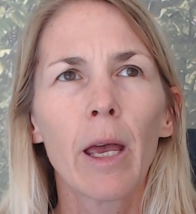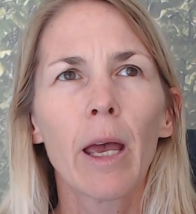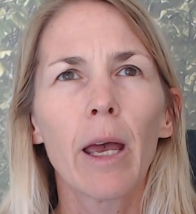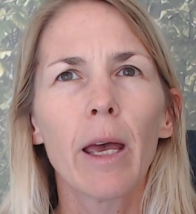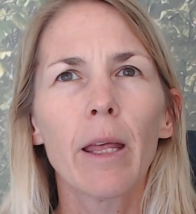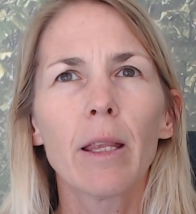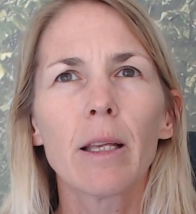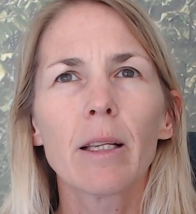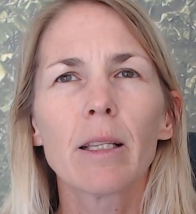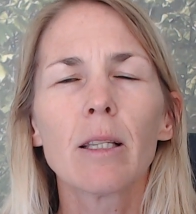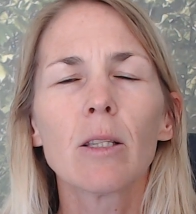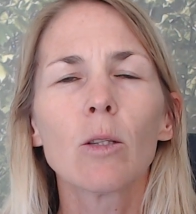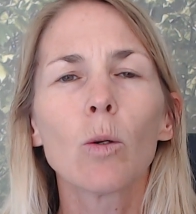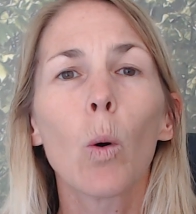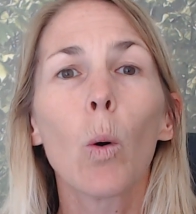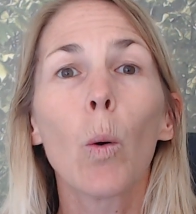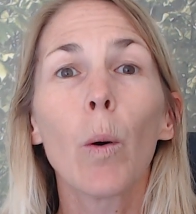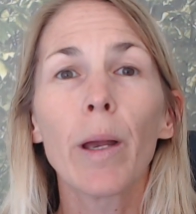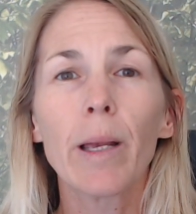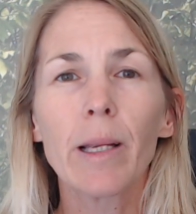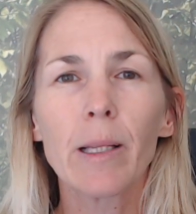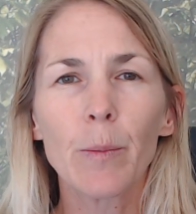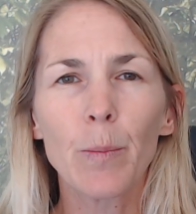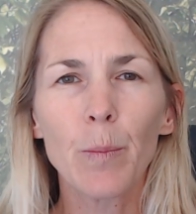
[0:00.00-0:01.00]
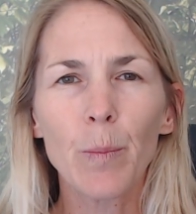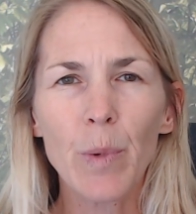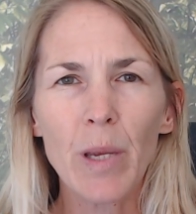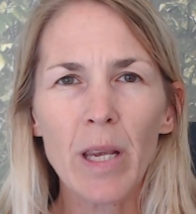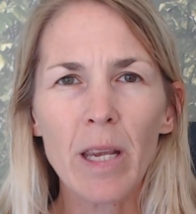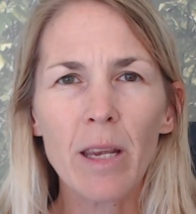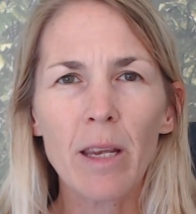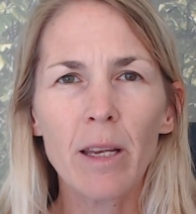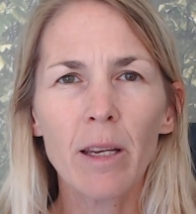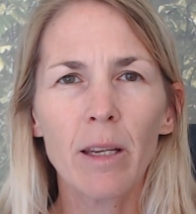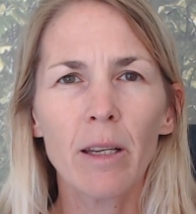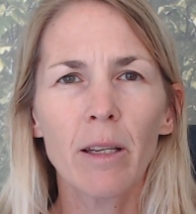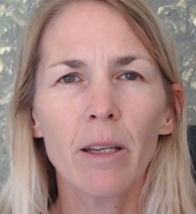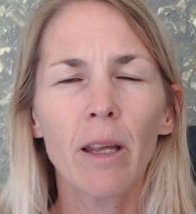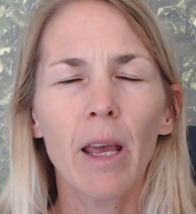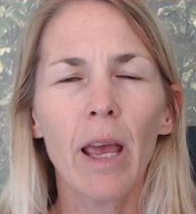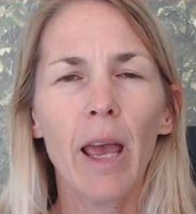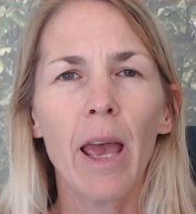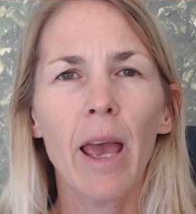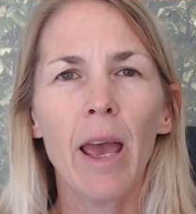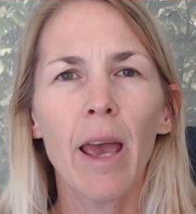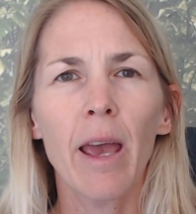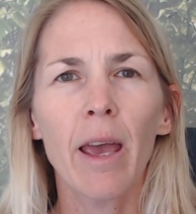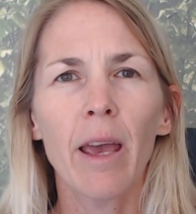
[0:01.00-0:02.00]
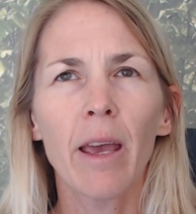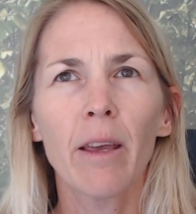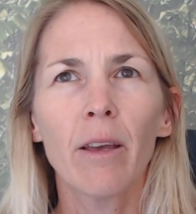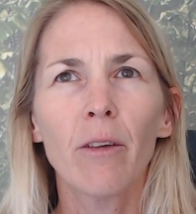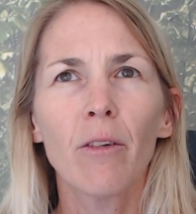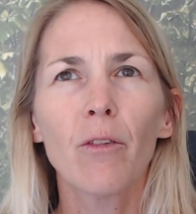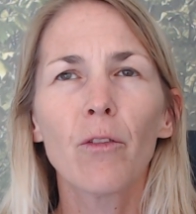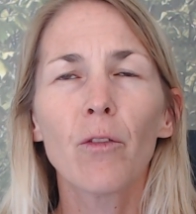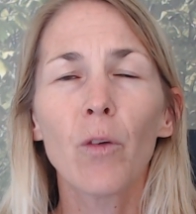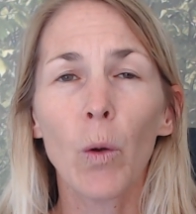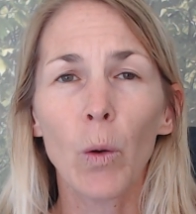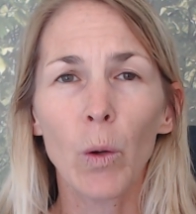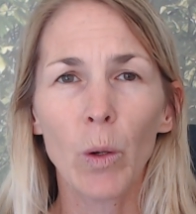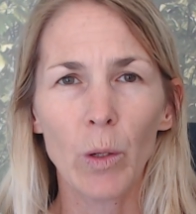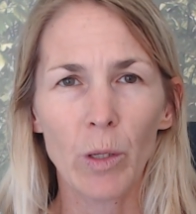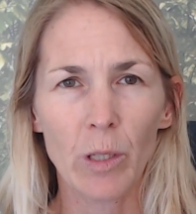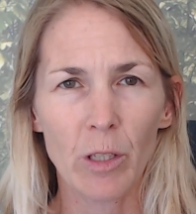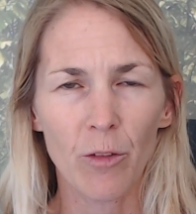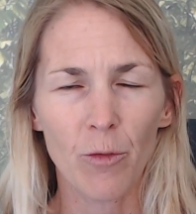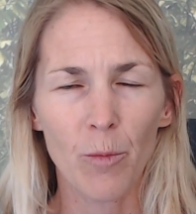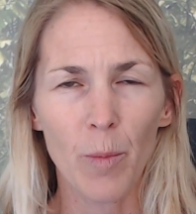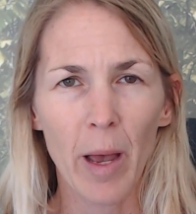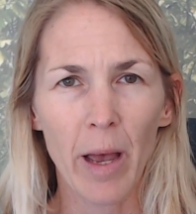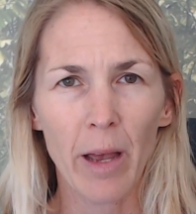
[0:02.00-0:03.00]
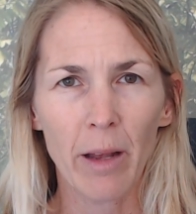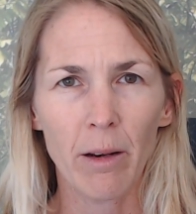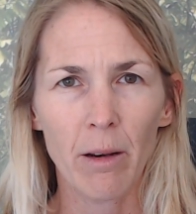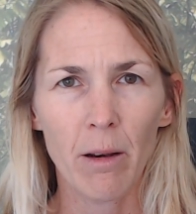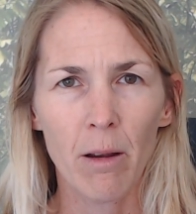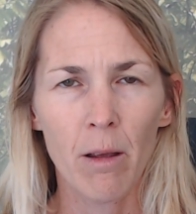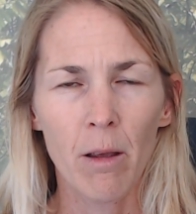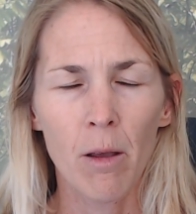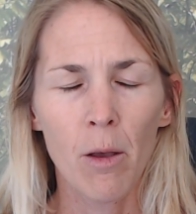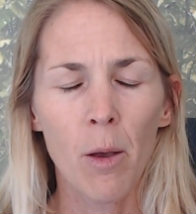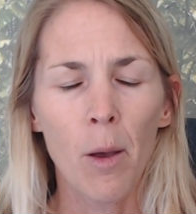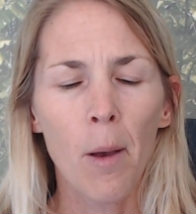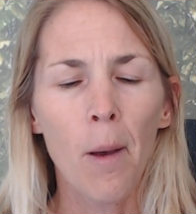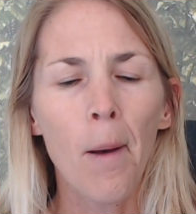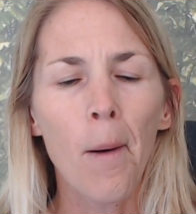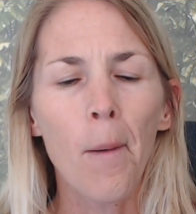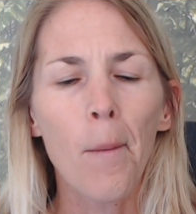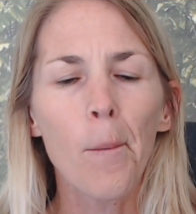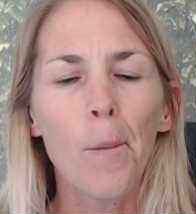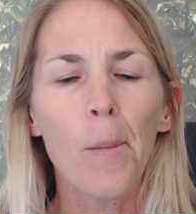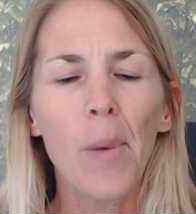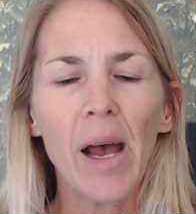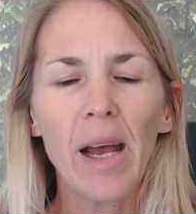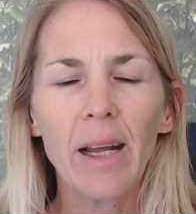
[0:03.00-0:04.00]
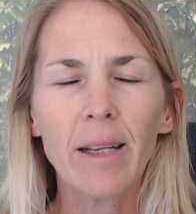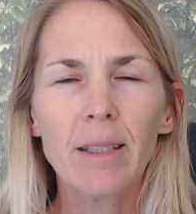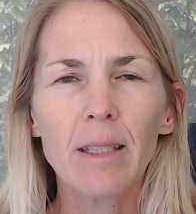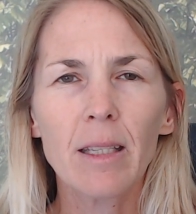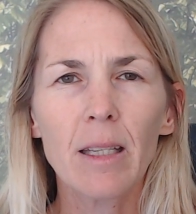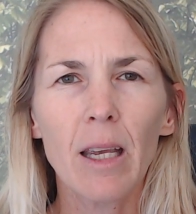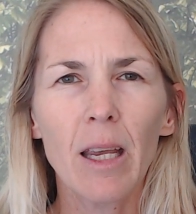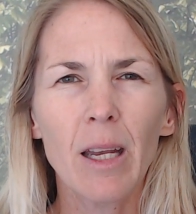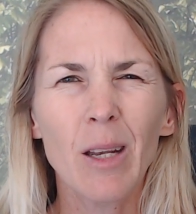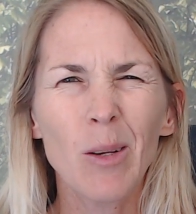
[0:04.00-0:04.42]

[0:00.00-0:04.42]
This has always been a focus of mine, but it